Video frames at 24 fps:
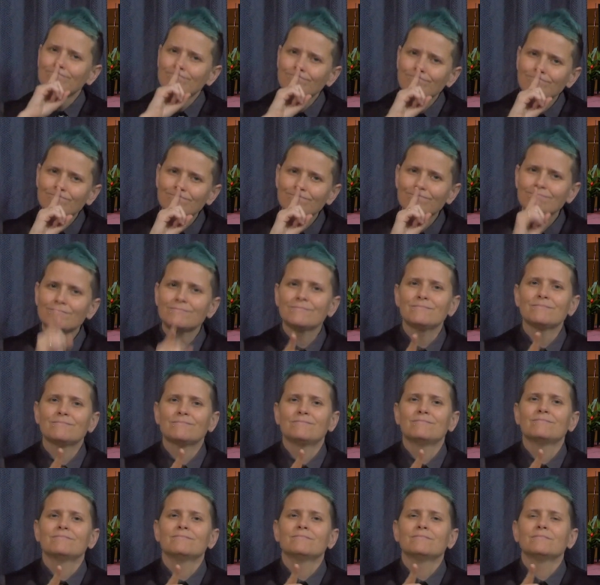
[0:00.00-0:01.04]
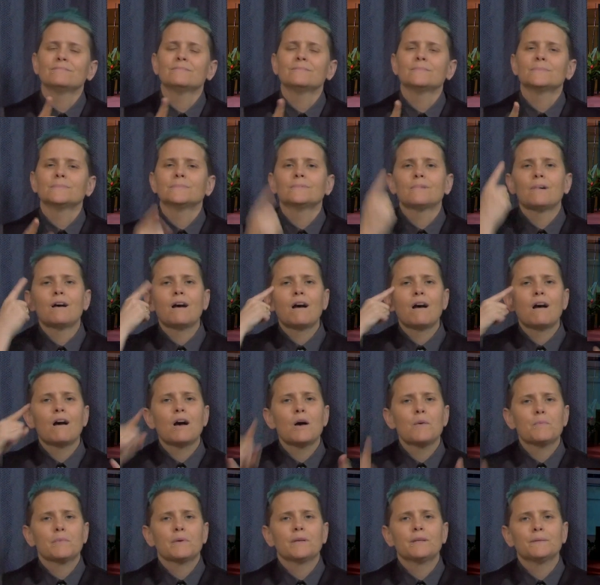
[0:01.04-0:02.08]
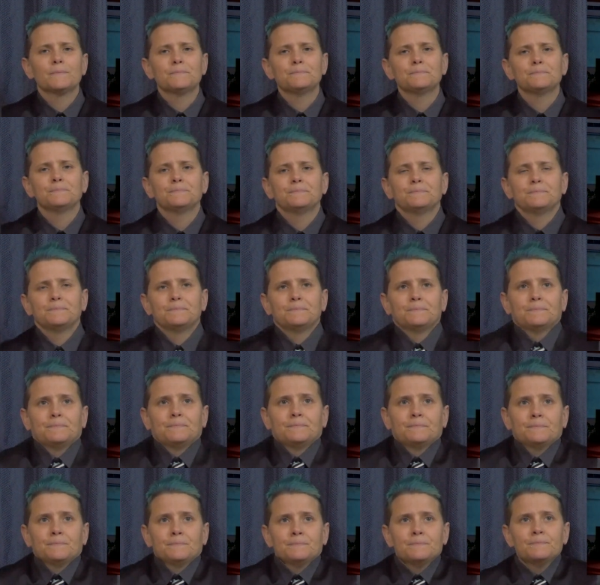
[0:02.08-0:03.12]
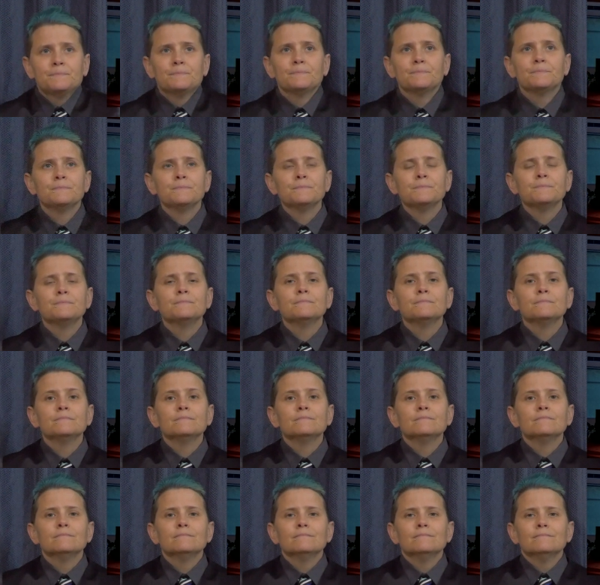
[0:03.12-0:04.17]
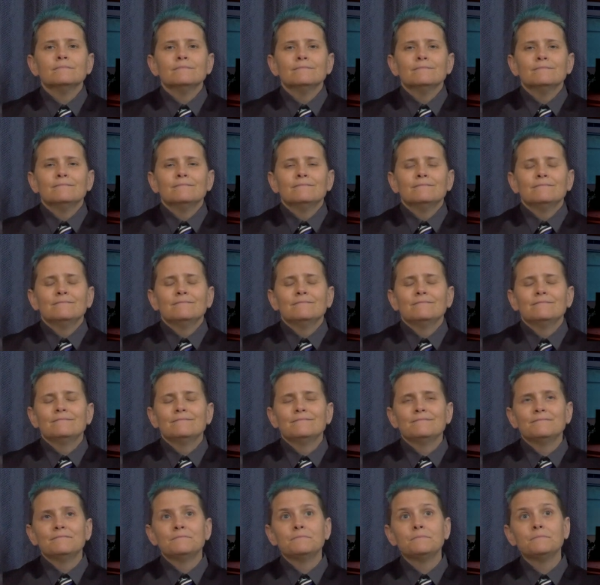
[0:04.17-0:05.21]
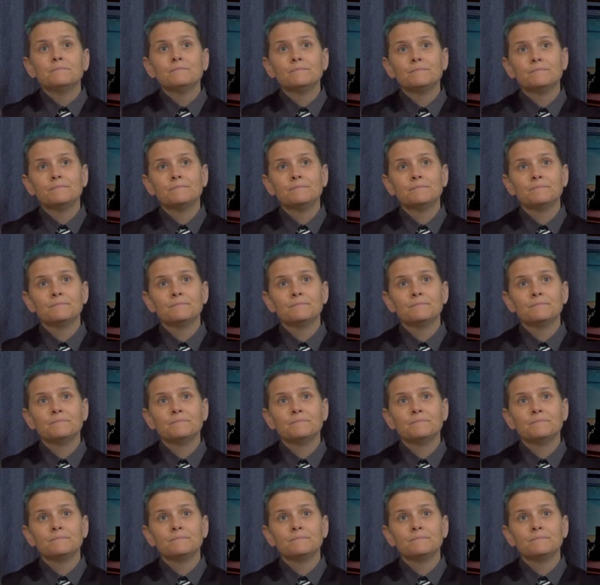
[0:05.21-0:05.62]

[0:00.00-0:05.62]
[no speech]